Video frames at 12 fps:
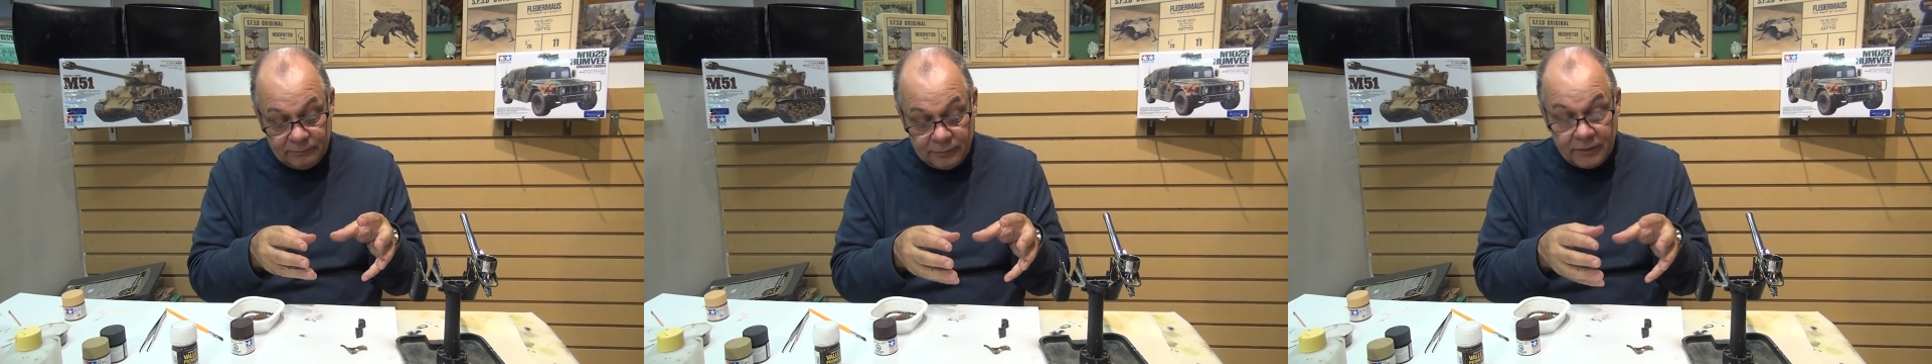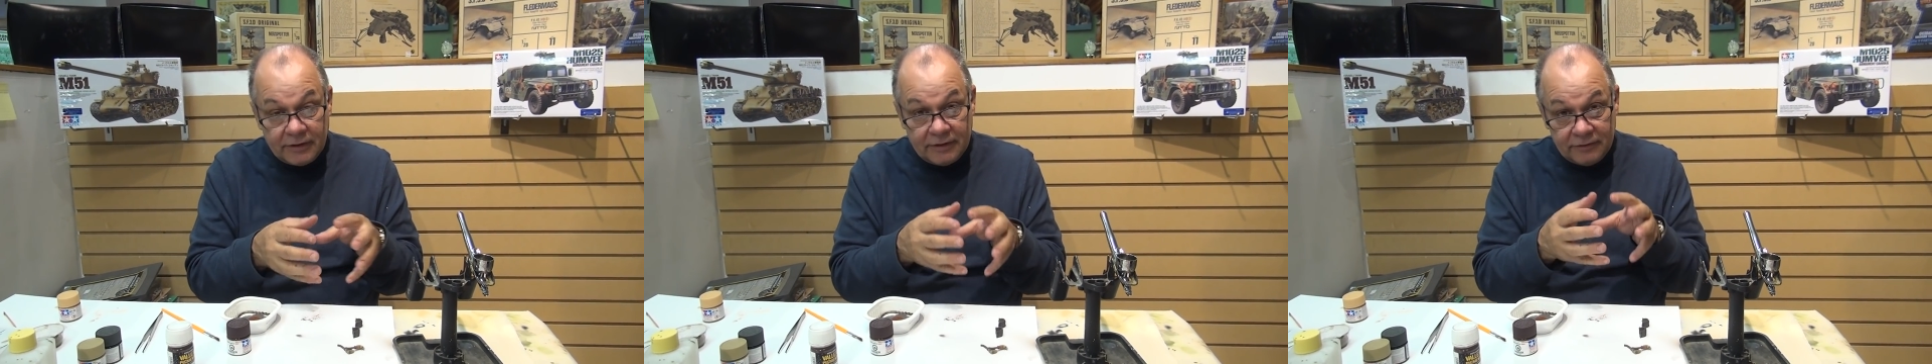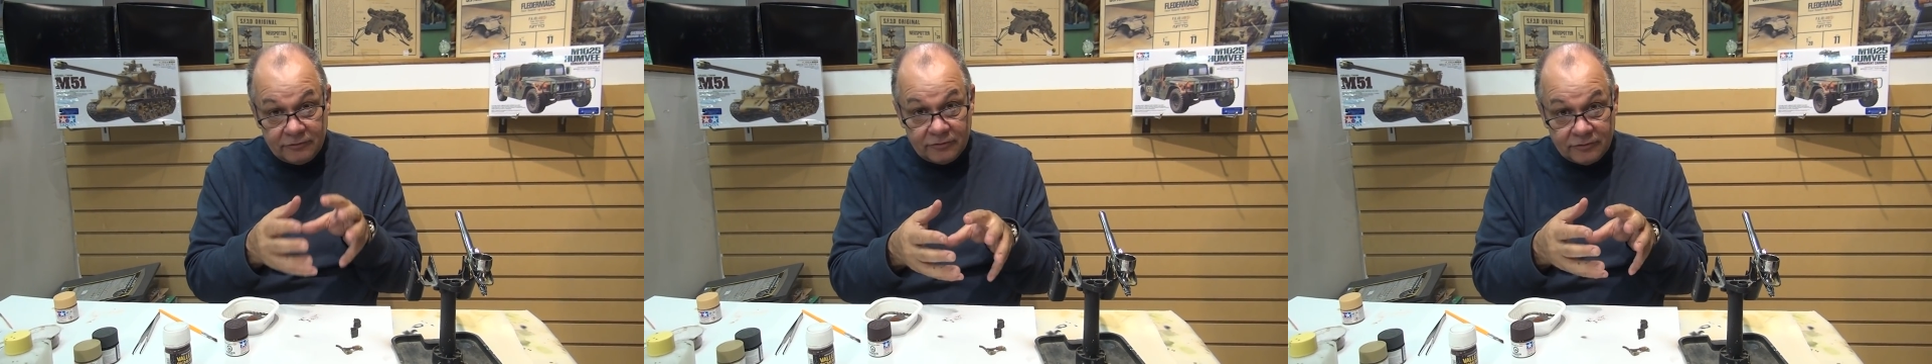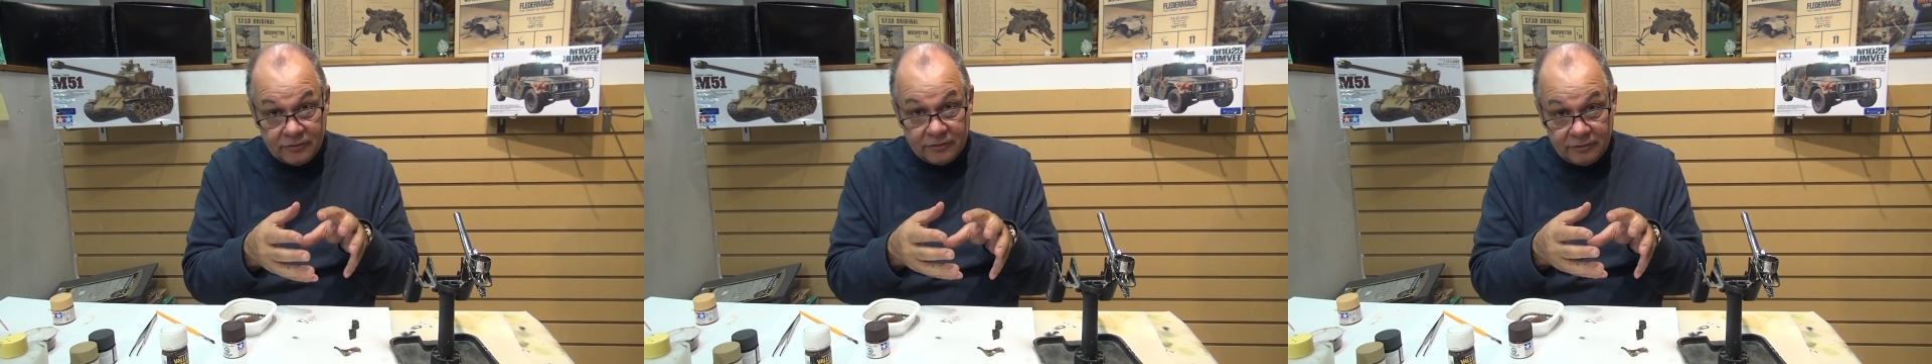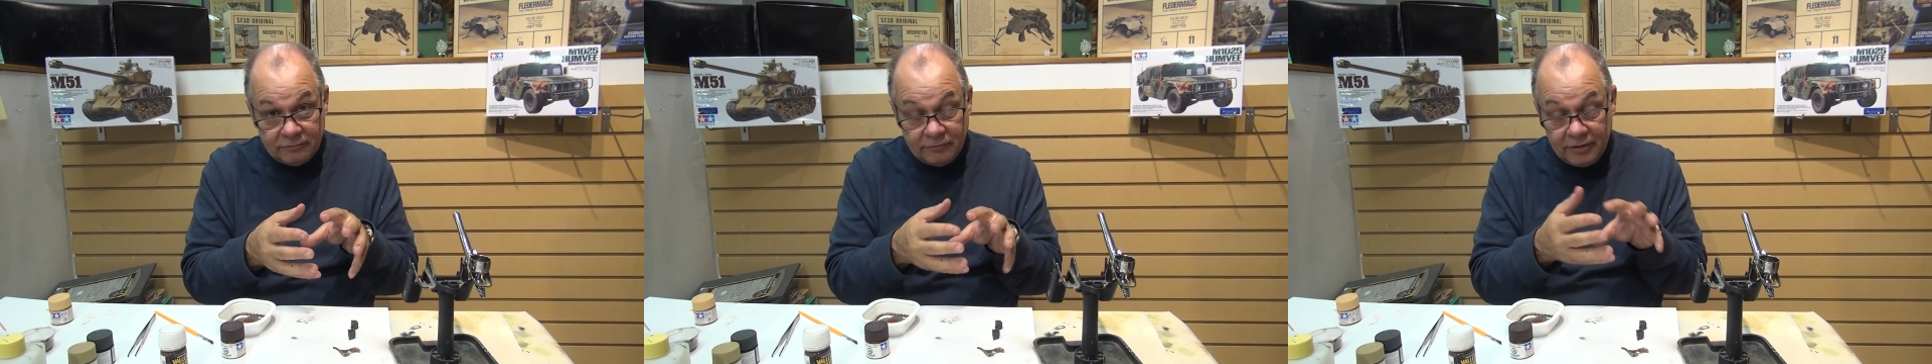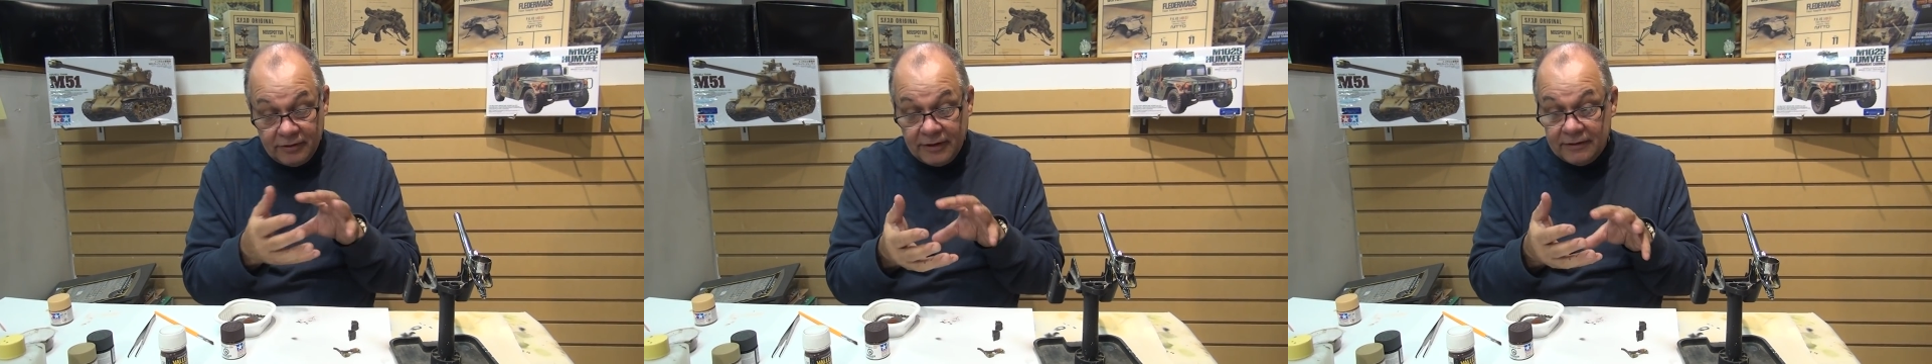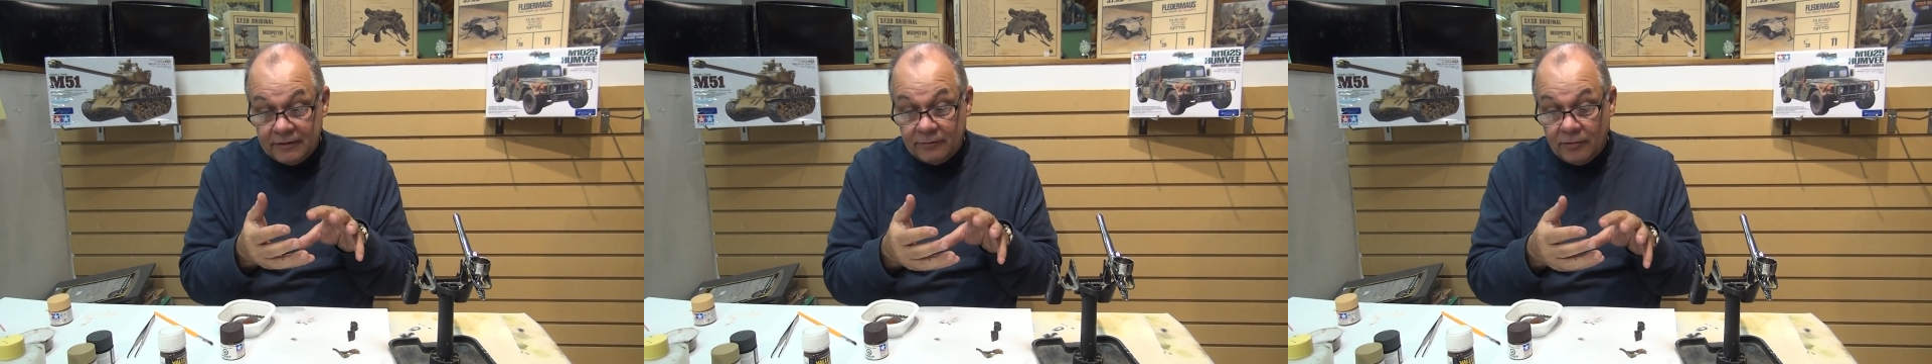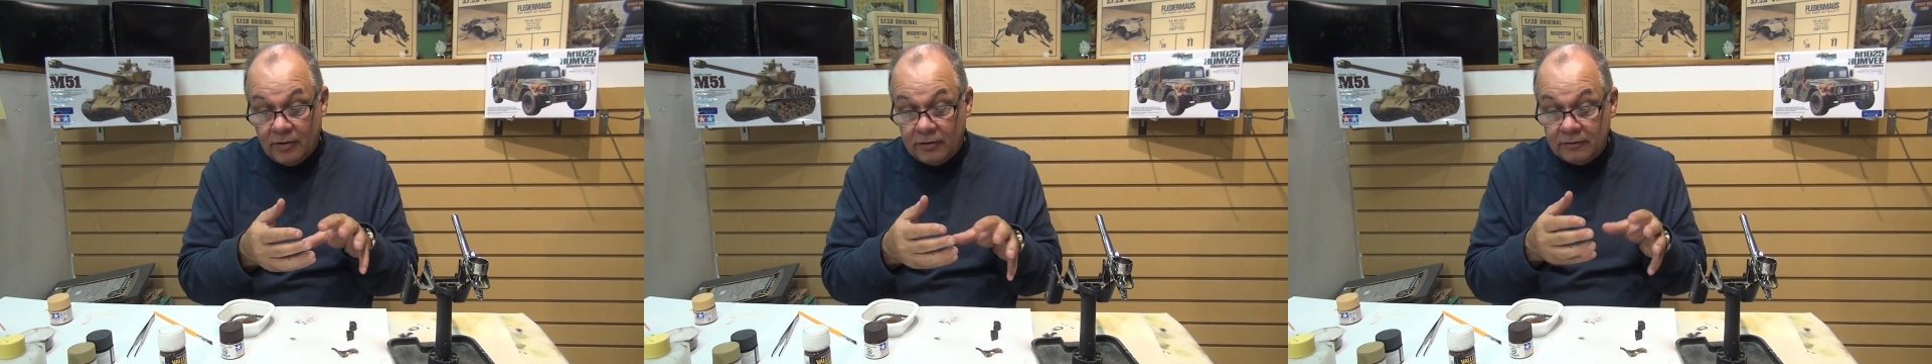bringing interest to the rear end of the
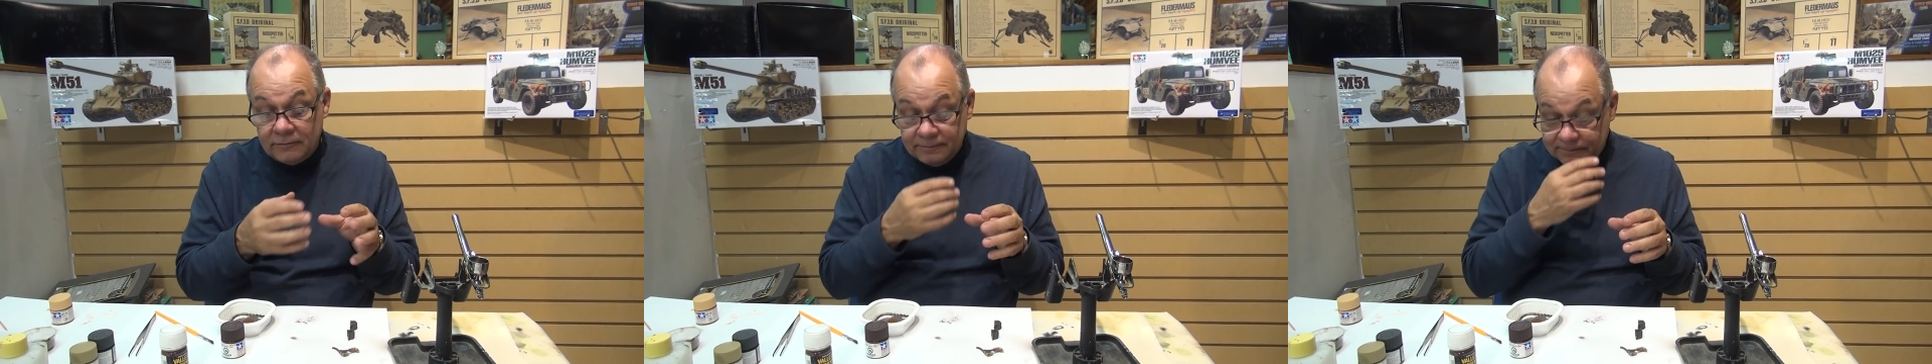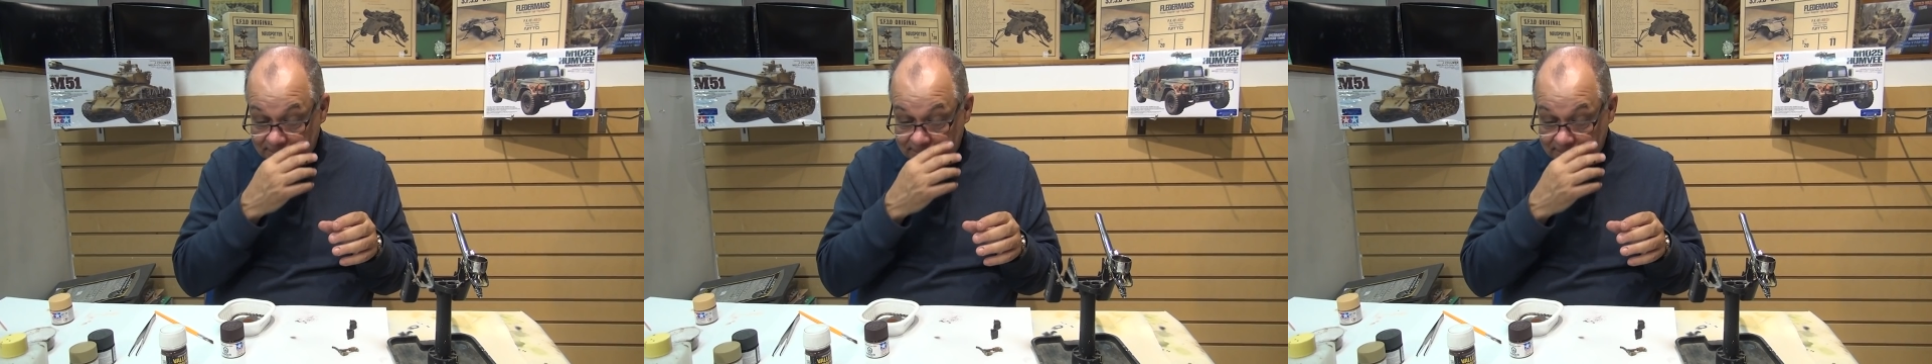model.